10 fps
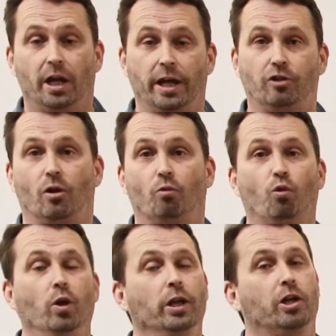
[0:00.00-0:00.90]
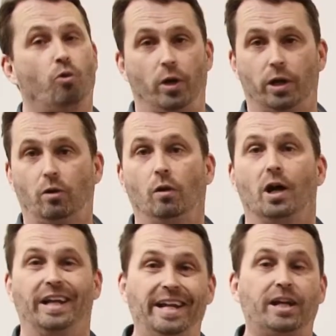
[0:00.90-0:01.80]
It's really critical
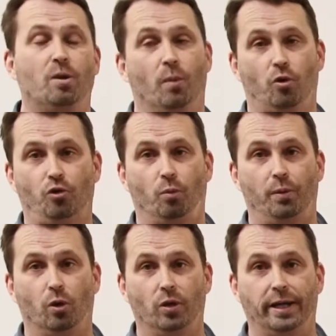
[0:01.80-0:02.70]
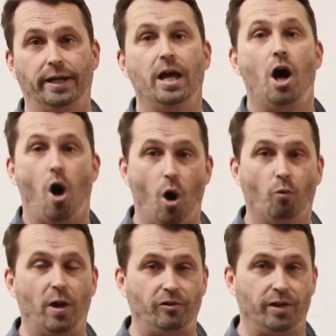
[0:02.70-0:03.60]
on any commercial building, all
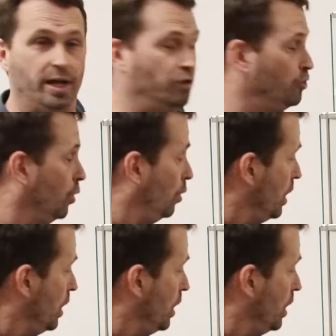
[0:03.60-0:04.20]
residential,